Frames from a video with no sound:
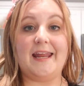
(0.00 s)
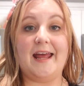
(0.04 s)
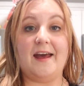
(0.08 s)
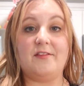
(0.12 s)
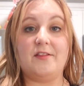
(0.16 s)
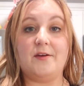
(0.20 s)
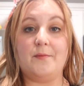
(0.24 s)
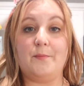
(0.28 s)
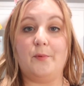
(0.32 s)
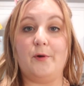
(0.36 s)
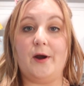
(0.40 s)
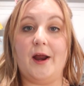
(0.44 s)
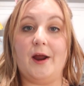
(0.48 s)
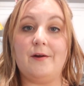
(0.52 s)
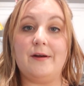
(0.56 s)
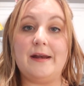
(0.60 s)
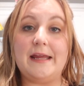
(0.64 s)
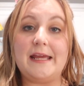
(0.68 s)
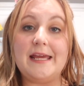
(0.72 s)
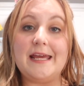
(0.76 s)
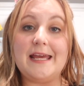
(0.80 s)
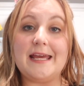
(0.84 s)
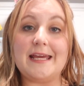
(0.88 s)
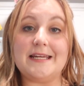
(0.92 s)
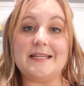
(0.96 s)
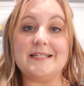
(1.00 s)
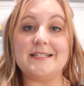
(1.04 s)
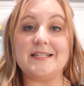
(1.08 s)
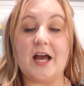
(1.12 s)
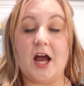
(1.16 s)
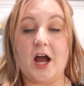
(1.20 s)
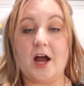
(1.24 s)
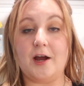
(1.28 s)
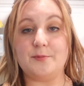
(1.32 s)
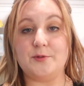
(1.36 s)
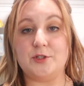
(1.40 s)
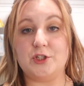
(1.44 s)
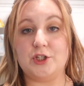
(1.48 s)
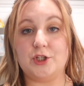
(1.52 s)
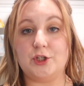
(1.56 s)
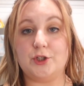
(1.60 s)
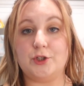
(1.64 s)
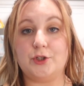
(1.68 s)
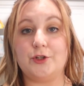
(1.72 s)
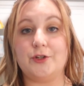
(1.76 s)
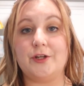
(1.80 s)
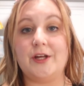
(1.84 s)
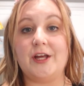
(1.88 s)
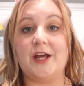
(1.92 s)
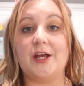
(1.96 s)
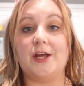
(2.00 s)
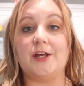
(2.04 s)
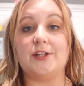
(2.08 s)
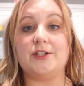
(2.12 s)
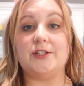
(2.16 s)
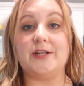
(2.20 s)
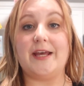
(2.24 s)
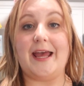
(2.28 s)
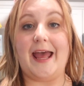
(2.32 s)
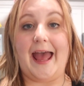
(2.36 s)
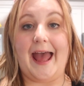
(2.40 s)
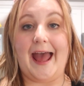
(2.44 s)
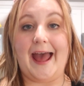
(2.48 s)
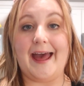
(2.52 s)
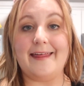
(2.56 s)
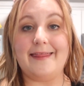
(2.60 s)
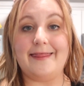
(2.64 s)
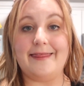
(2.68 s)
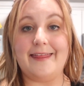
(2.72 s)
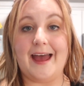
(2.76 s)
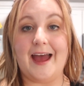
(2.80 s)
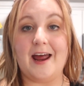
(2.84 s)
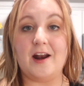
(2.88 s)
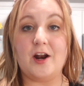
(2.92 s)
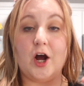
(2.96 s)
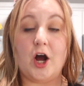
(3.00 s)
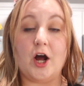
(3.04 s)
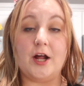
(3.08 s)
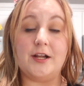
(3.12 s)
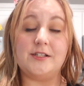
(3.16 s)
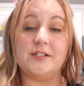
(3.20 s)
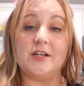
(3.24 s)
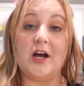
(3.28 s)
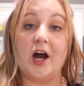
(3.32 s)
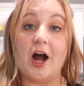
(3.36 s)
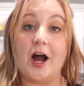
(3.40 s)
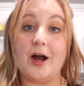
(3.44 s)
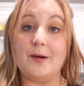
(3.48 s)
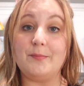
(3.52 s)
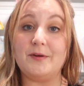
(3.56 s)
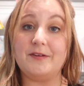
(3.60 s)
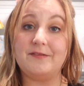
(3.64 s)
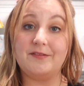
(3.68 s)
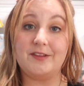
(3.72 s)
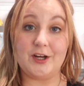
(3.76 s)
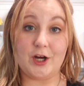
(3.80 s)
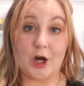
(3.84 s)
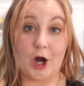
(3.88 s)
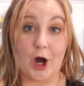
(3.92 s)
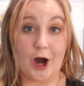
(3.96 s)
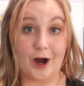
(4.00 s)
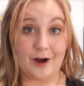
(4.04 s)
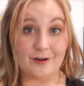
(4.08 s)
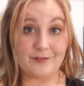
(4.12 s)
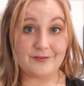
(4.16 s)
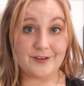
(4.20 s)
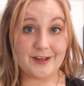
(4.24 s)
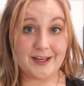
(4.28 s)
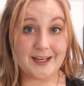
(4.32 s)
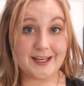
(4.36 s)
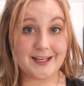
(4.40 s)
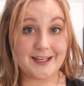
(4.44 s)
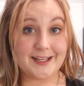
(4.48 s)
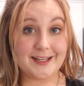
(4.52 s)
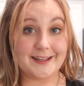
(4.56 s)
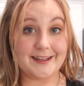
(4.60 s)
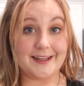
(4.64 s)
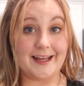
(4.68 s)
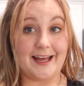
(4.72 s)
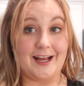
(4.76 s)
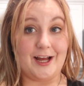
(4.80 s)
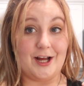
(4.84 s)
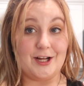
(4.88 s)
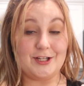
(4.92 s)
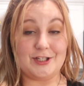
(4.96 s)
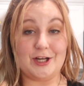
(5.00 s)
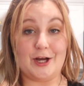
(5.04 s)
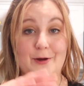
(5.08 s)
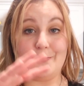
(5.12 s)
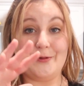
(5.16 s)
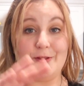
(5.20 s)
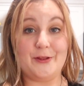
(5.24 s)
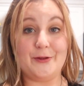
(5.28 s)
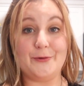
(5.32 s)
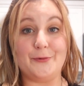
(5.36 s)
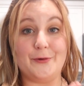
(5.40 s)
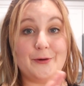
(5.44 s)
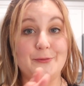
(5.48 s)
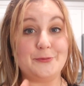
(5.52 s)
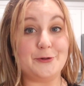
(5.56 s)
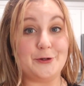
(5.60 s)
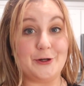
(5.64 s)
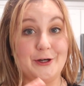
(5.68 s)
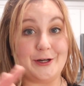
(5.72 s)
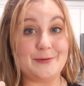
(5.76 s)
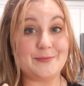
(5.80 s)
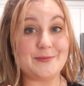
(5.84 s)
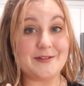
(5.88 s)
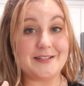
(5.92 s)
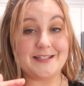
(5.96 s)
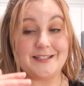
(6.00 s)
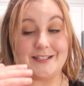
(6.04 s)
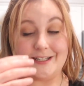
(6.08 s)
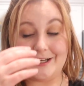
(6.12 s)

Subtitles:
Now the brownie is optional to add that on top of the coffee, like on top of the whipped cream and